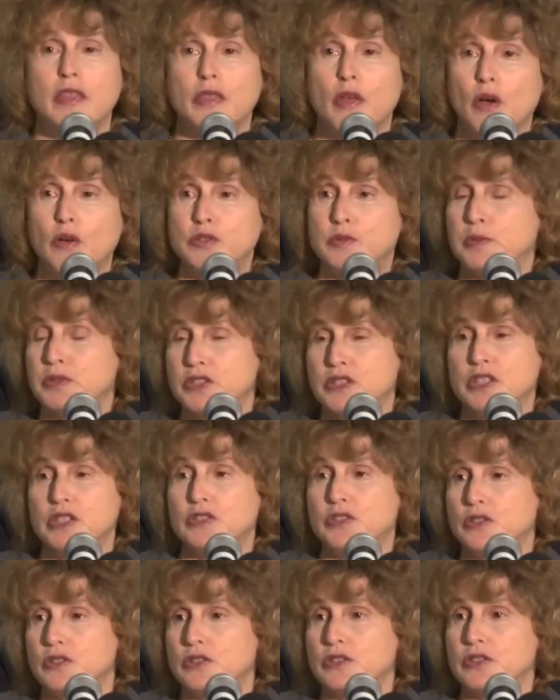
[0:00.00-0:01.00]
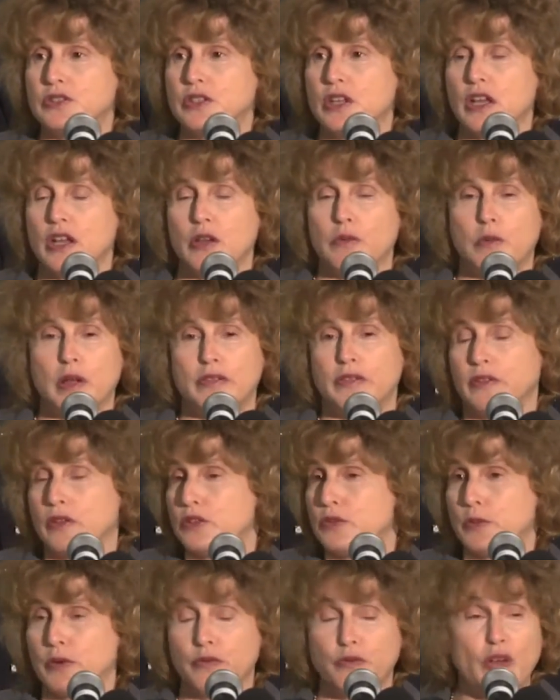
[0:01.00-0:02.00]
those procedures, uh, whether
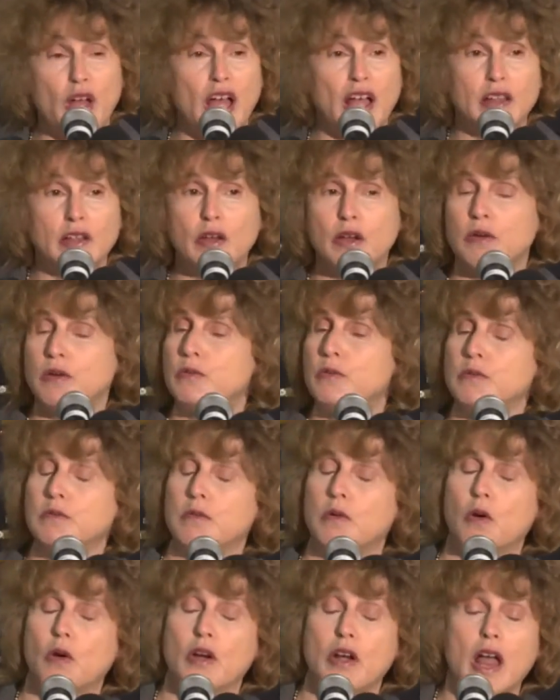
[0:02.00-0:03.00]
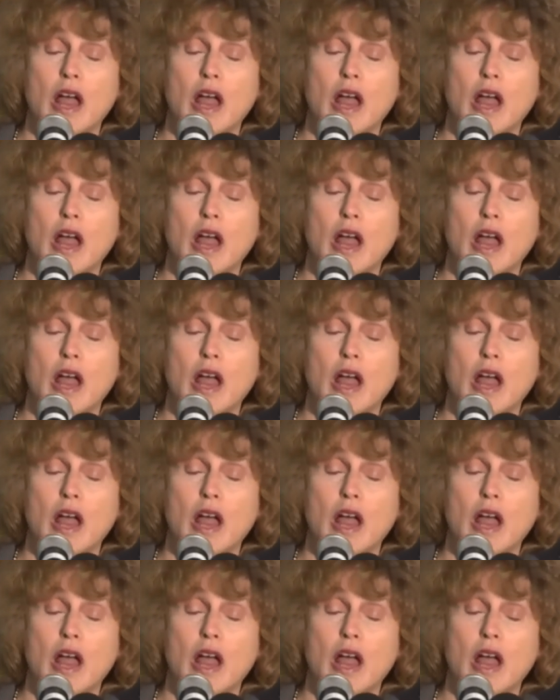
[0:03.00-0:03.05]
they were followed or